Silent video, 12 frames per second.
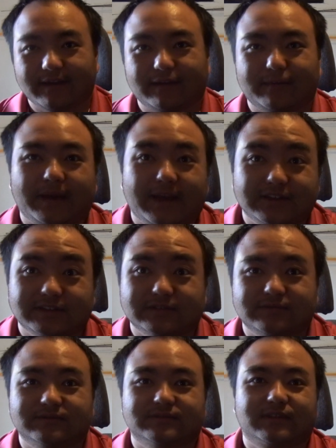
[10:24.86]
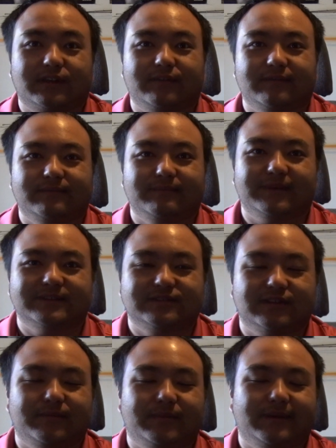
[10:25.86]
I don't know, my hand gestures was kind of messed
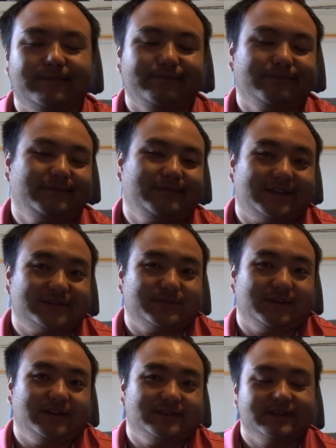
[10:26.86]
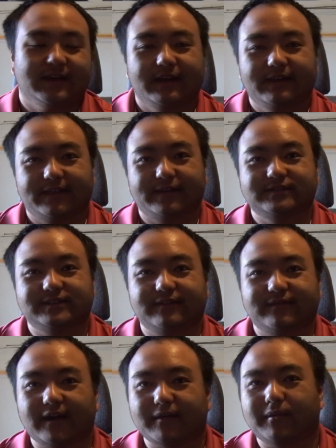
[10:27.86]
up, but that's what it is. That was
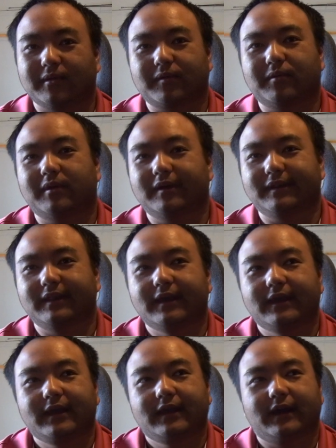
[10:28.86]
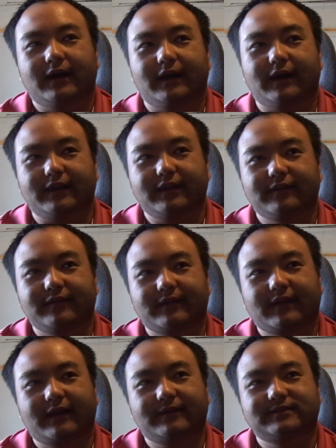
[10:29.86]
EFI 101.
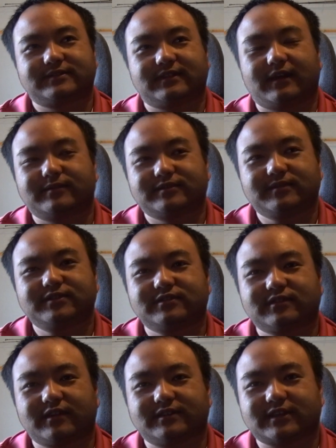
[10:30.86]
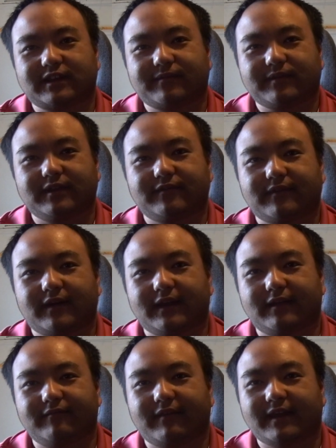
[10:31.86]
I was originally going to sign up for
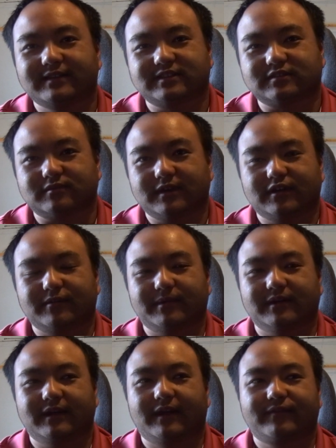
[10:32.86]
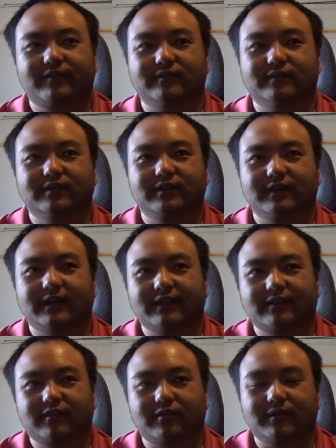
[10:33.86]
EFI Advanced as well, but after looking
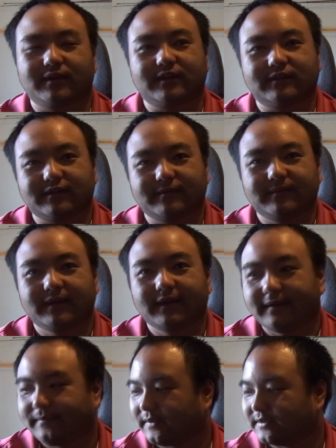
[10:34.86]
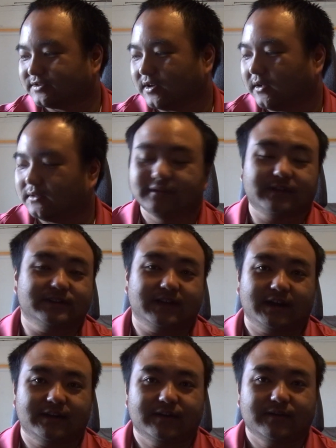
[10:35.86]
at the curriculum, it was all on the
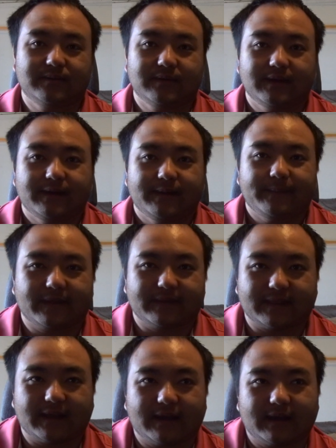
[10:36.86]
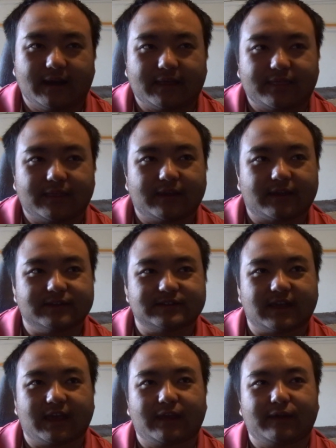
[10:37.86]
dyno, and that I think is
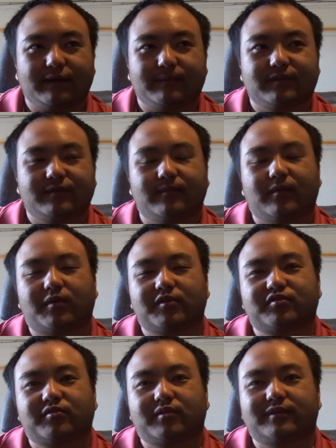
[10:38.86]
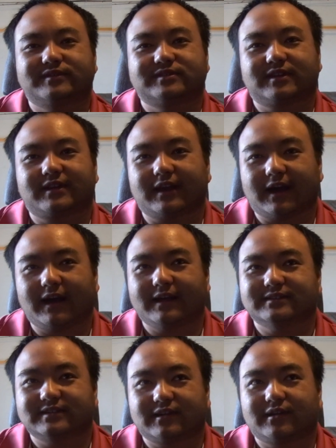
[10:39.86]
aimed more towards the
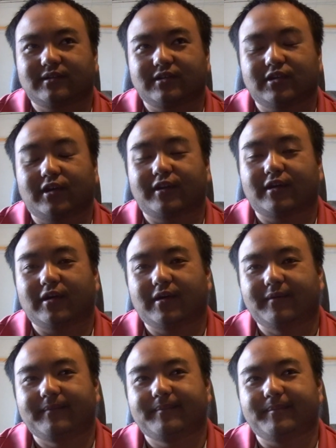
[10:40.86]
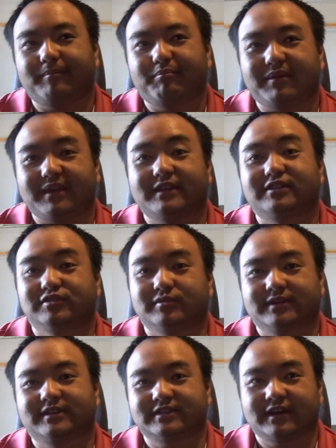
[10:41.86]
guys that are gonna be
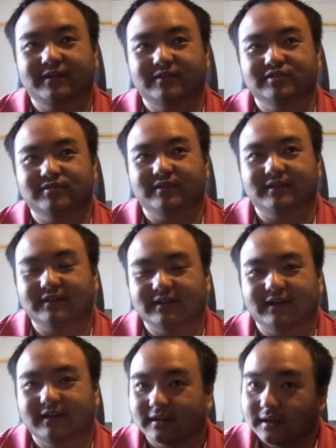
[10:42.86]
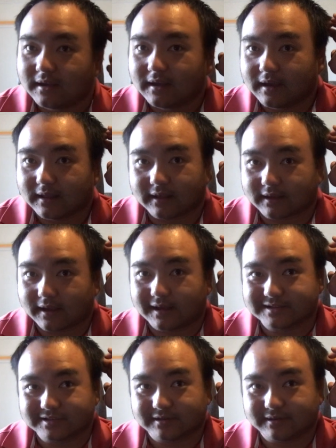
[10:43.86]
doing dyno tuning, like
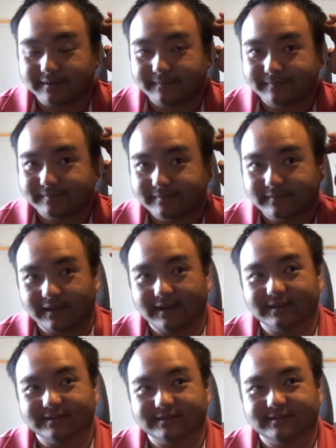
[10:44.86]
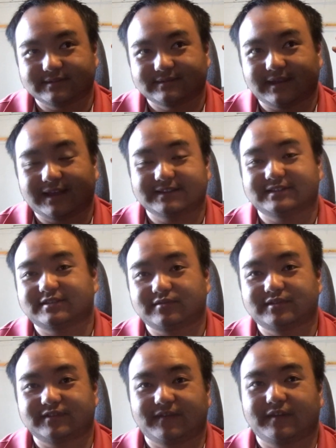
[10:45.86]
as a
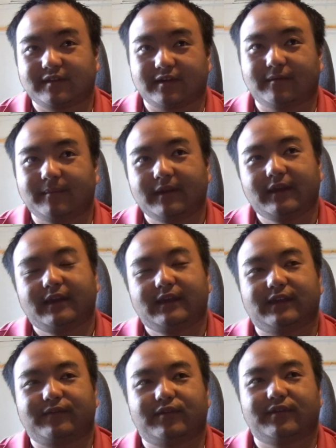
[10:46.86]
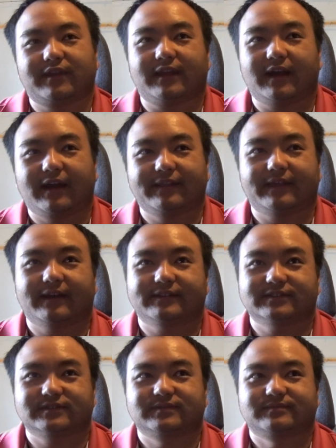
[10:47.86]
source of income. If you're the guy that
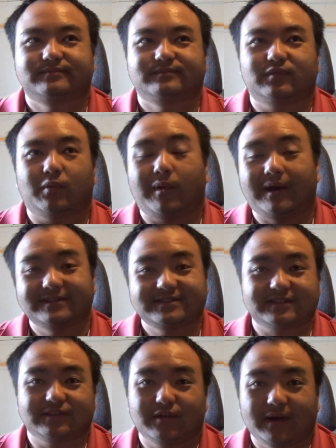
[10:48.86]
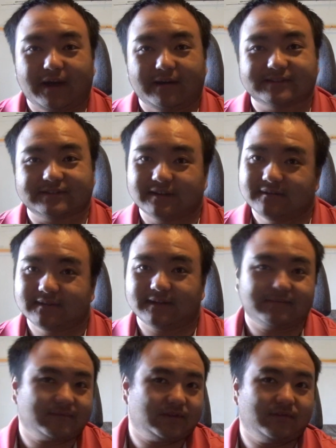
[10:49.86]
just wants to know how it's done,
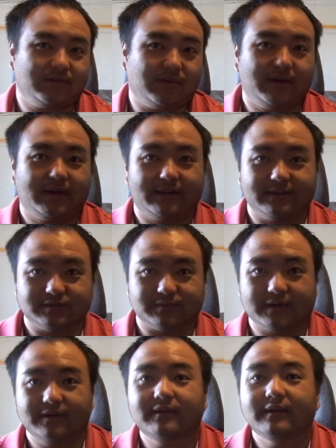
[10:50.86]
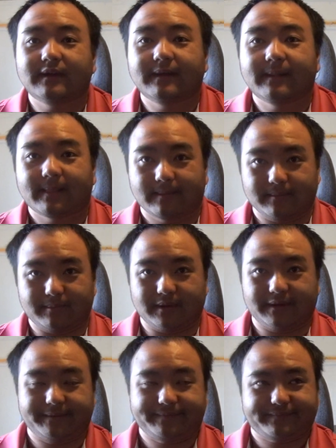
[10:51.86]
then go ahead as well.
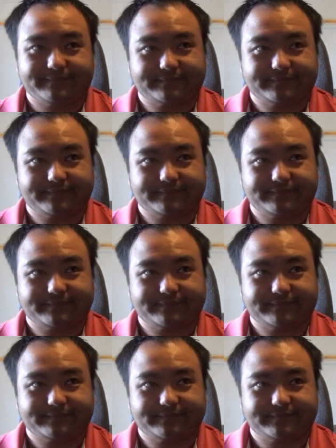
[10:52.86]
But